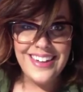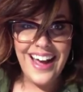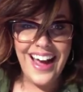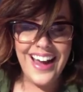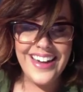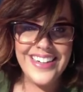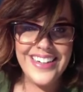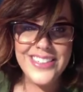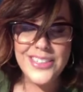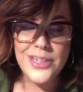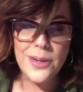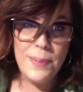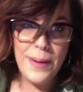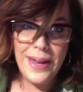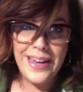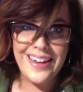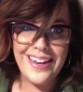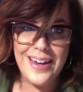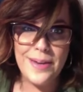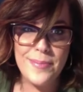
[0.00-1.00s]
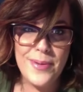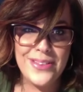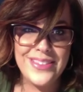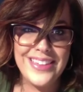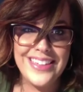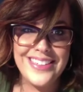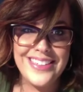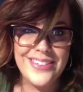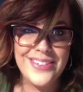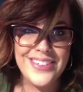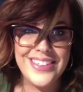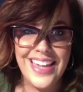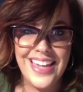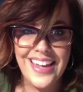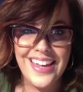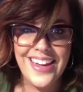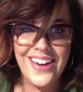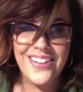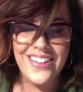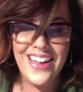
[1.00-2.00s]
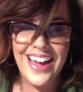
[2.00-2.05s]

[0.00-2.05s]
I need your opinion about this new skincare